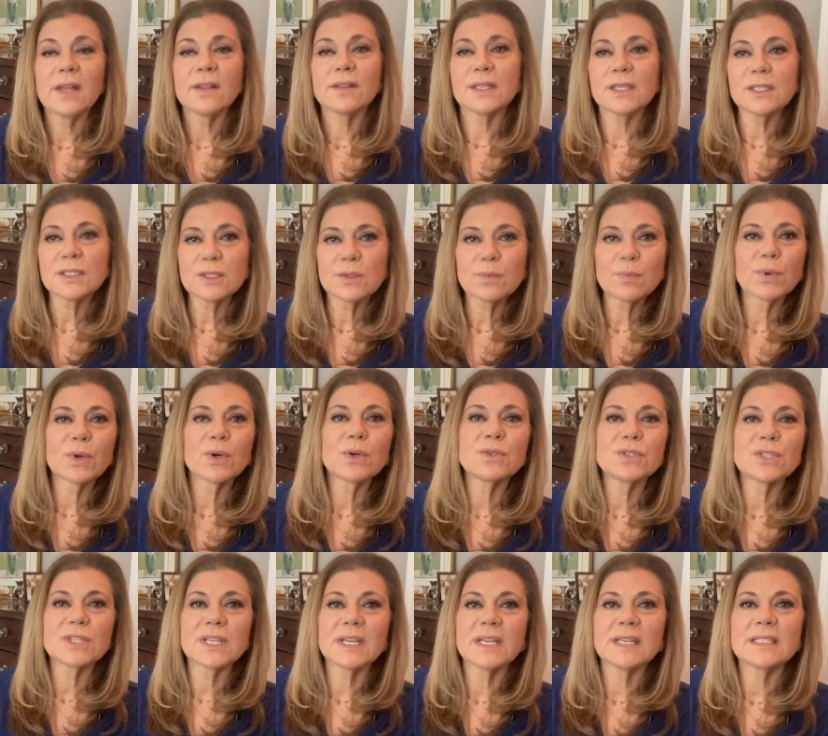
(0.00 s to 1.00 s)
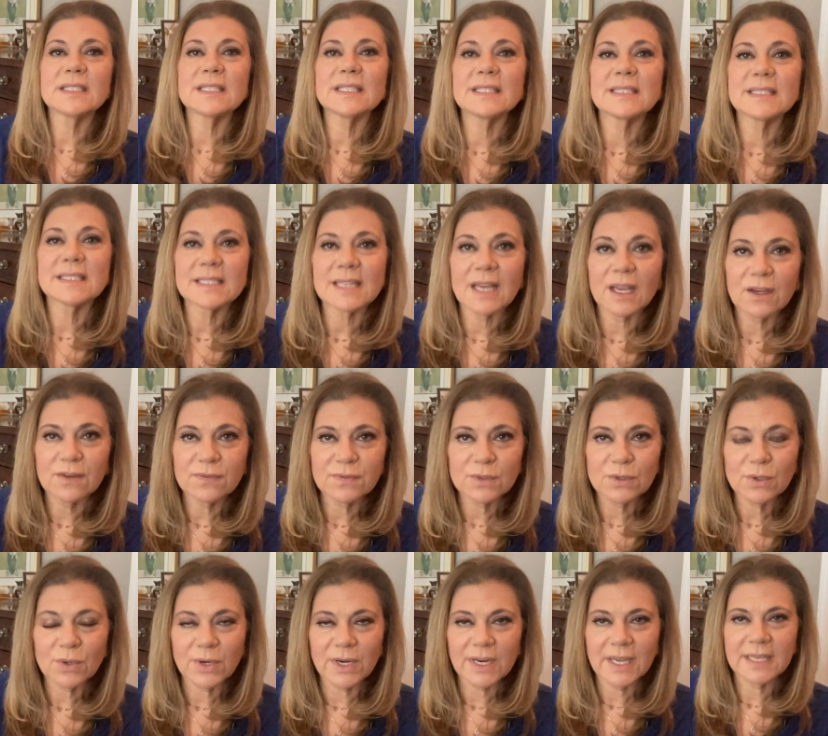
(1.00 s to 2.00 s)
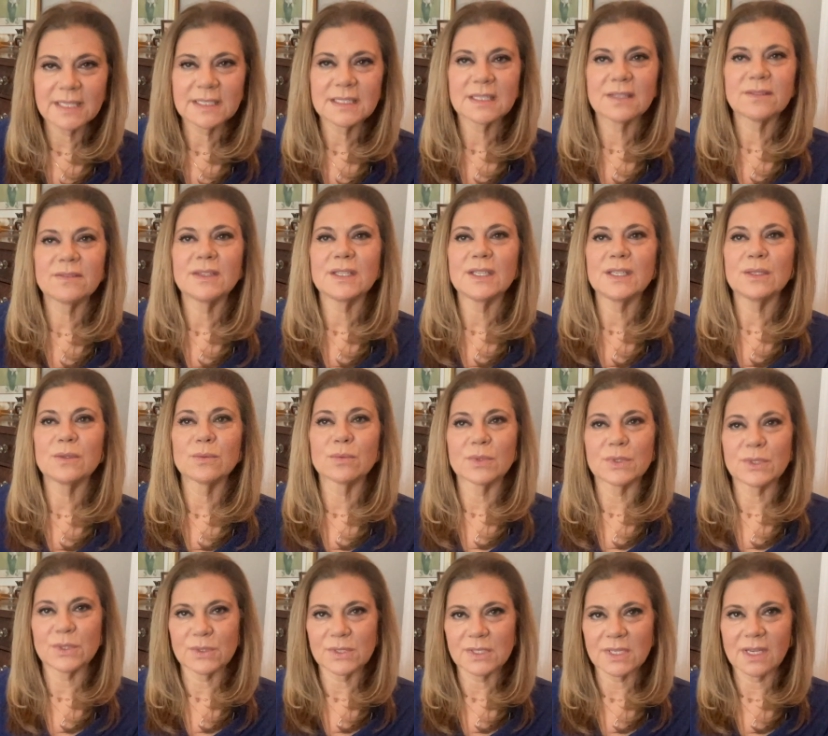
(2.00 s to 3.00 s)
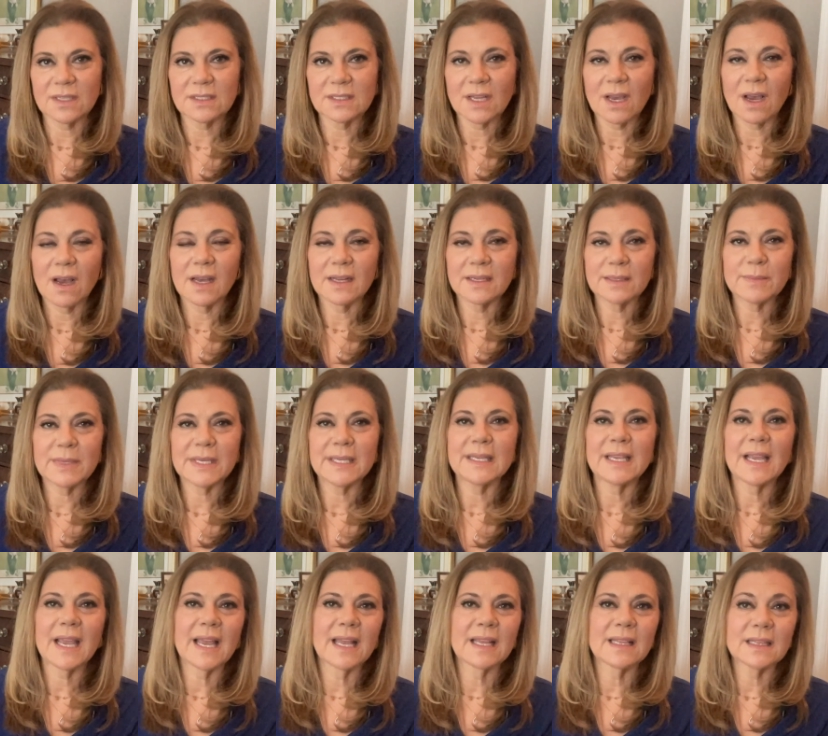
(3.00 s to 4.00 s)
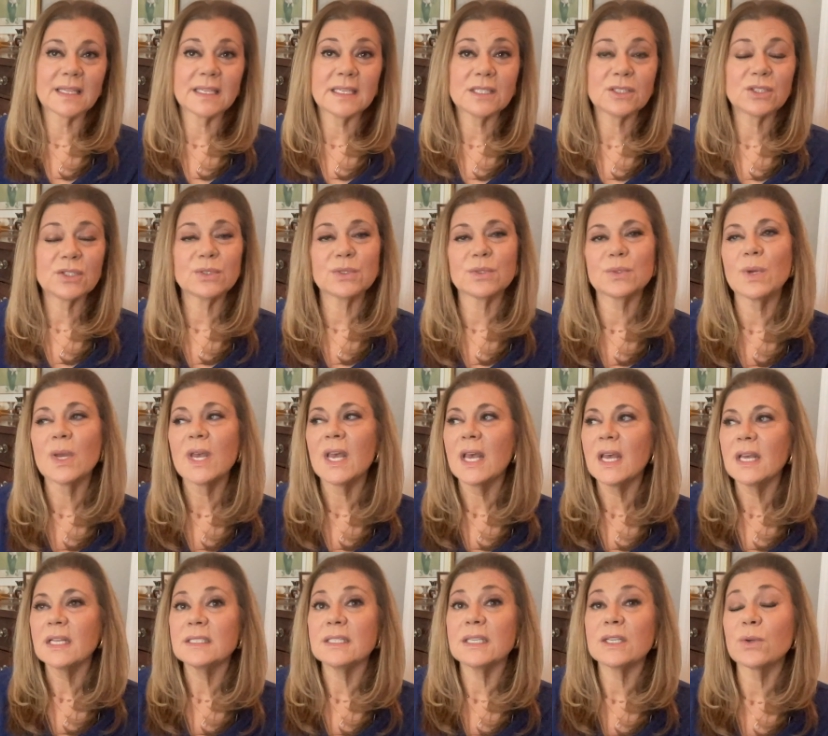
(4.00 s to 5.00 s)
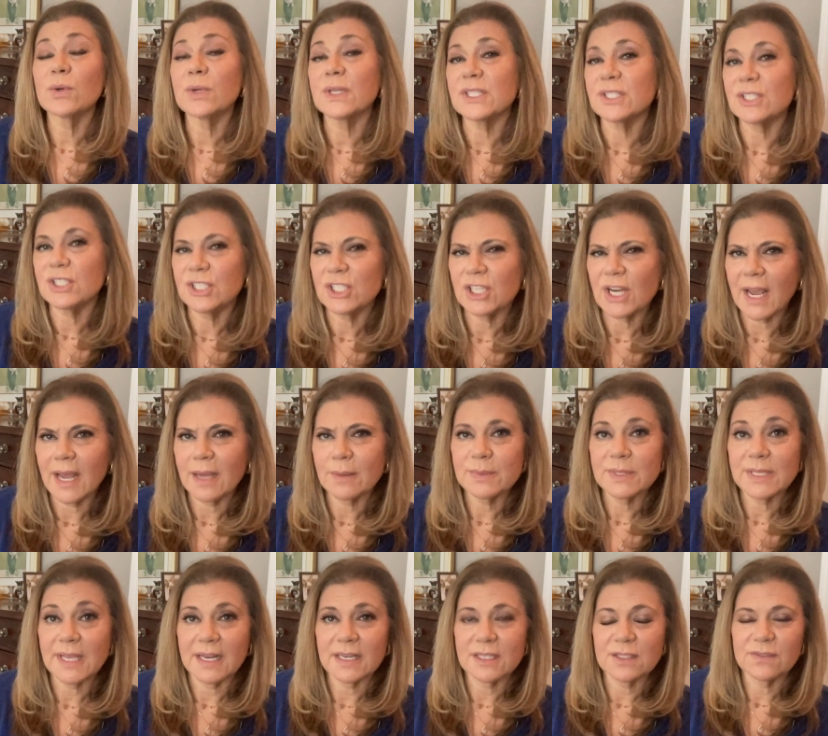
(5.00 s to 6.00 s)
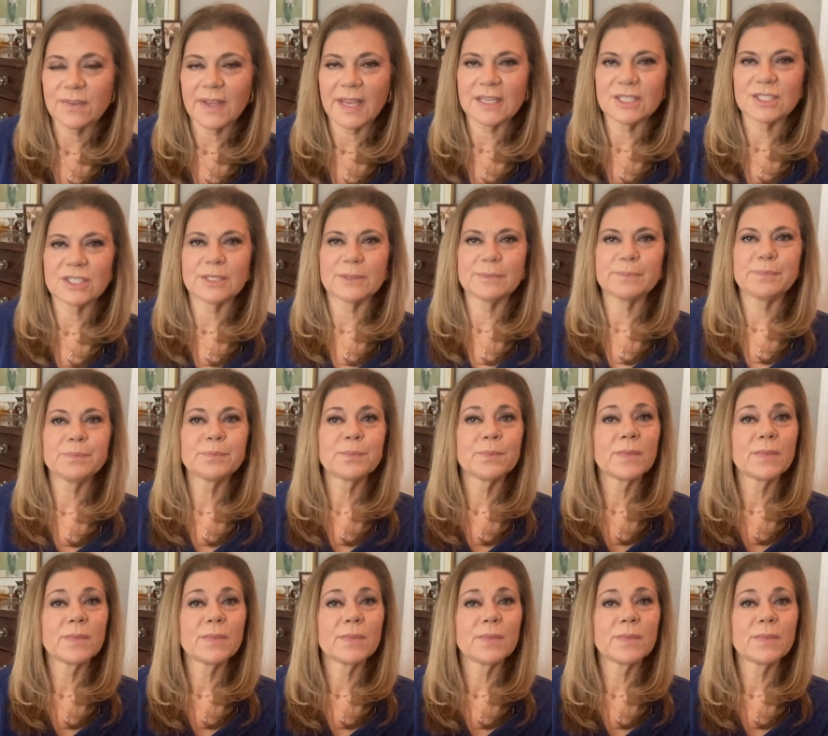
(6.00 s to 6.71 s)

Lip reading: This approach can stifle creativity, reduce autonomy, and lead to decreased job satisfaction.